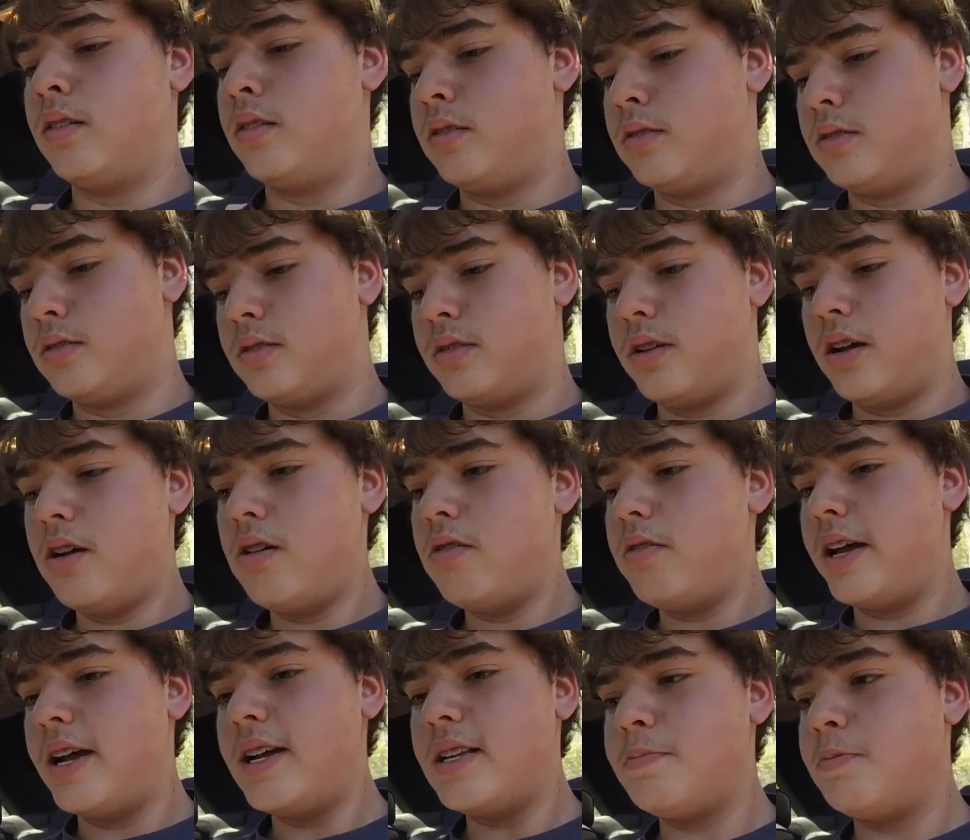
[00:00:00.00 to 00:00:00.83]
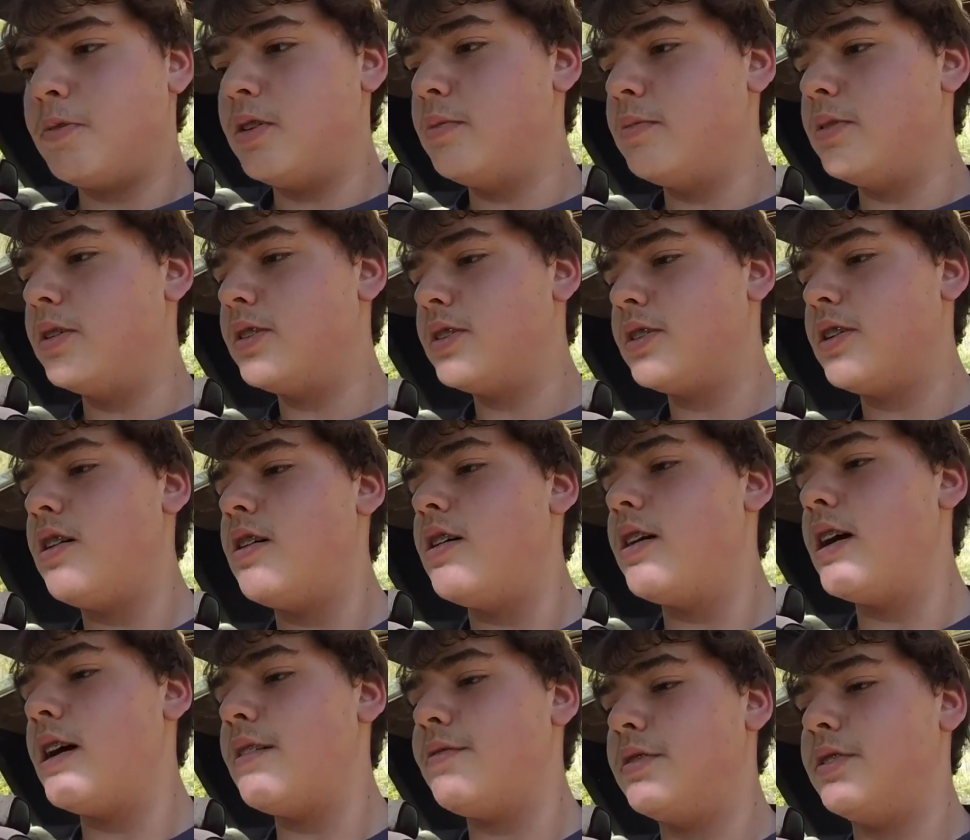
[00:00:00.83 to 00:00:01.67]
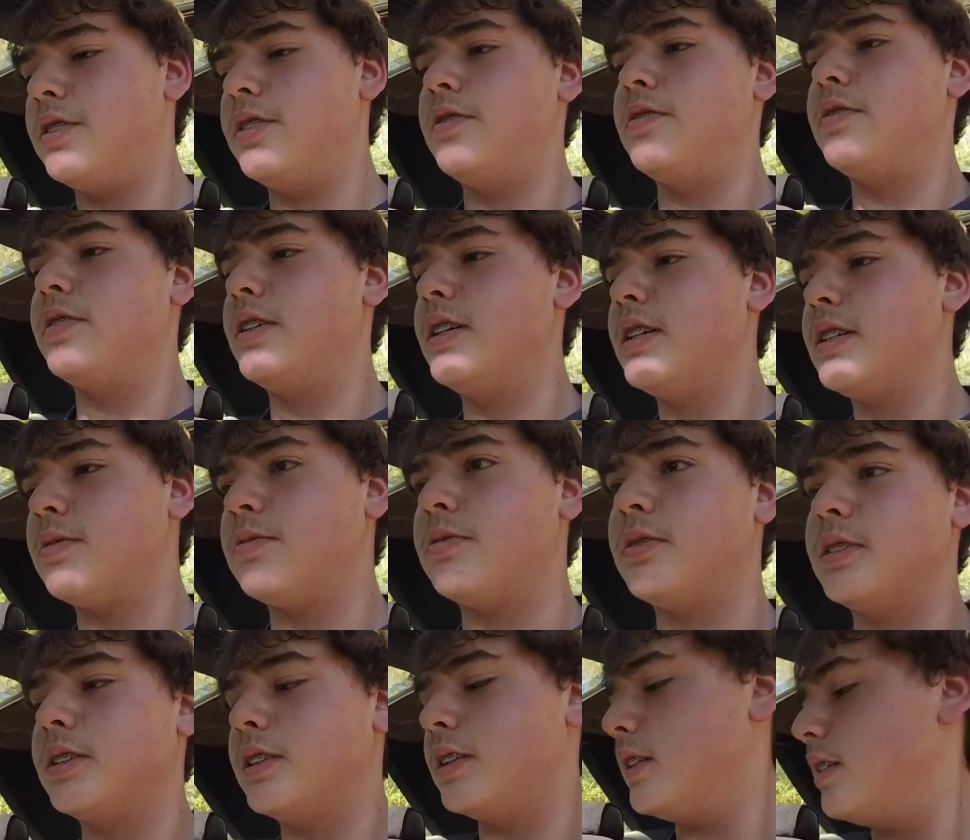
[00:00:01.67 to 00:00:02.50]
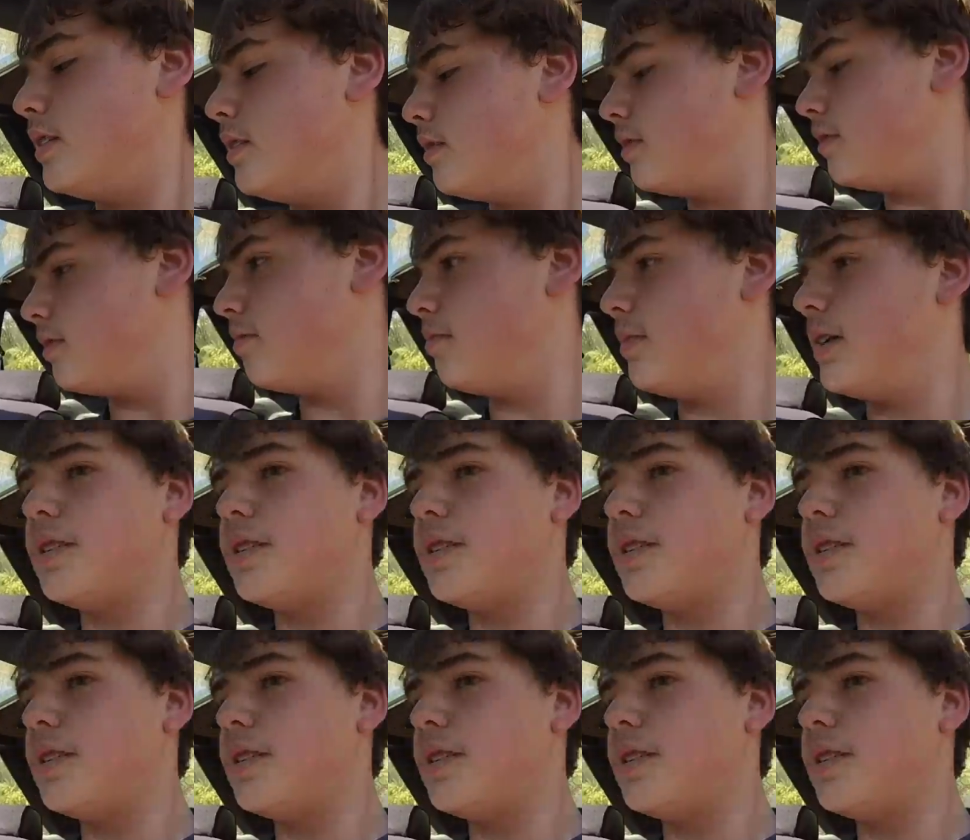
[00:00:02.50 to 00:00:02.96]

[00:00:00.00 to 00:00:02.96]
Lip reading: So that's pretty much all I have to do with this one here.